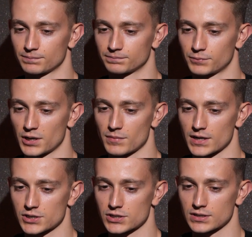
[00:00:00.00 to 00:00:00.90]
pretty
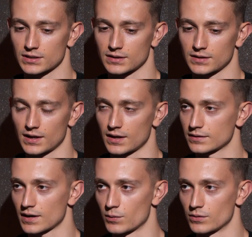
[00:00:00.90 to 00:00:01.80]
much
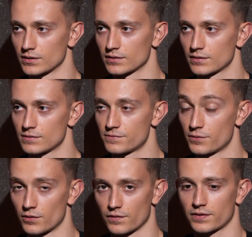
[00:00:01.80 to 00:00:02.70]
end our
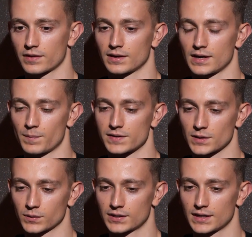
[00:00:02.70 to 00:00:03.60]
fourth
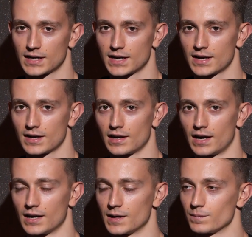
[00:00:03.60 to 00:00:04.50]
episode.
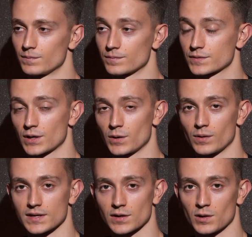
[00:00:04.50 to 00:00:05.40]
So
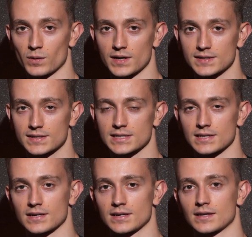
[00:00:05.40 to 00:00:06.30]
as always,
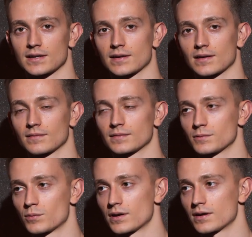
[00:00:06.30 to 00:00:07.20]

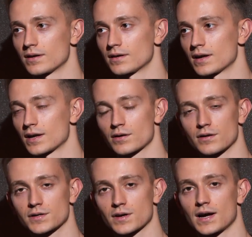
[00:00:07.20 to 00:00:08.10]
we
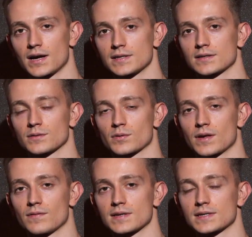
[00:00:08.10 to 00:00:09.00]
encourage you guys to
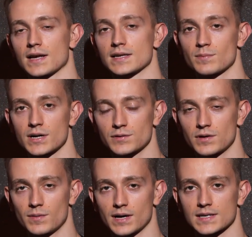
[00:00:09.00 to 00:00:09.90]
give us as much
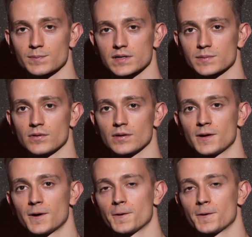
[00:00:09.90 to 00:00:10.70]
feedback as possible.